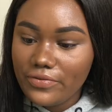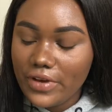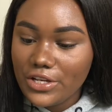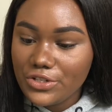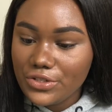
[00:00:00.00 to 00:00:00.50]

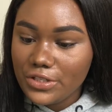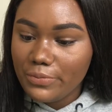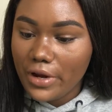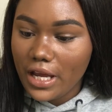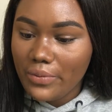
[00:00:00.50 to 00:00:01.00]
facial
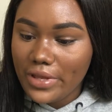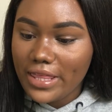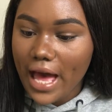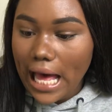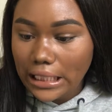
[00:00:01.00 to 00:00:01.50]
spray with
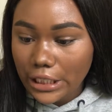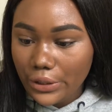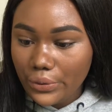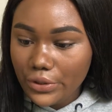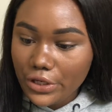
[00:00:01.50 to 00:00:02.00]

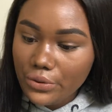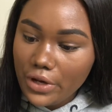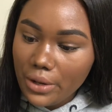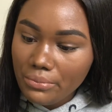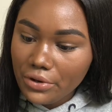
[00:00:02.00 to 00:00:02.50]
aloe,
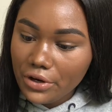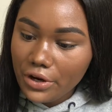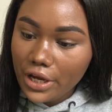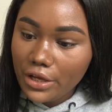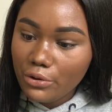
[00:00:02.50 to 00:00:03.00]

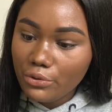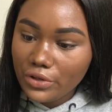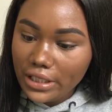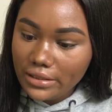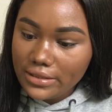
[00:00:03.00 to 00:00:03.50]
cucumber, and
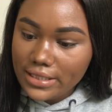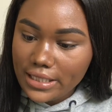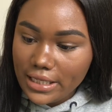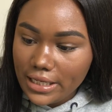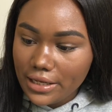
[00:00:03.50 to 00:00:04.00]
green
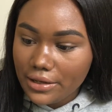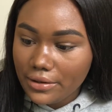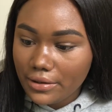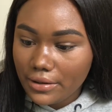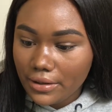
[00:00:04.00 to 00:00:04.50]
tea.
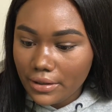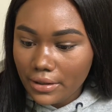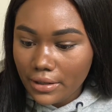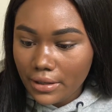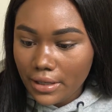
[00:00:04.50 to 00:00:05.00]

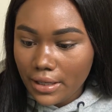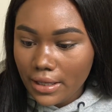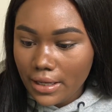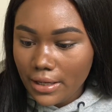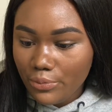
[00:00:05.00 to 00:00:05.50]

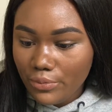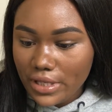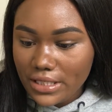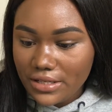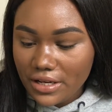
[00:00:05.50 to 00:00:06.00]

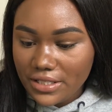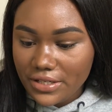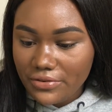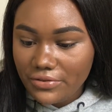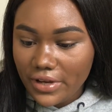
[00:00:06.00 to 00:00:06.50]
Mist
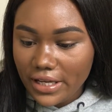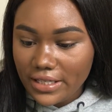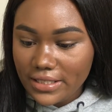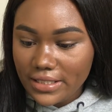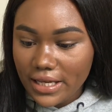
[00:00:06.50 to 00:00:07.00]
onto
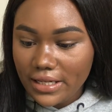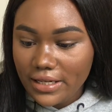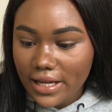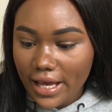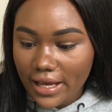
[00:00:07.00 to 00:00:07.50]
face
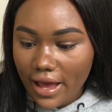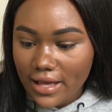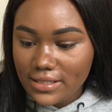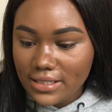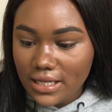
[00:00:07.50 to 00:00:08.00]
and neck
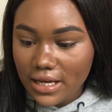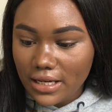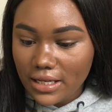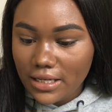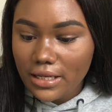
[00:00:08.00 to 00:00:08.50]
as
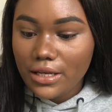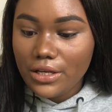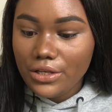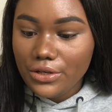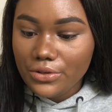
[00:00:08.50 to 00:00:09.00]
needed.
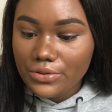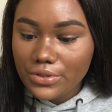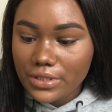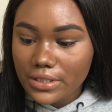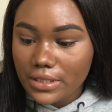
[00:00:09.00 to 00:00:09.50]

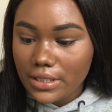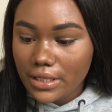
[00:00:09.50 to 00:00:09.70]
Use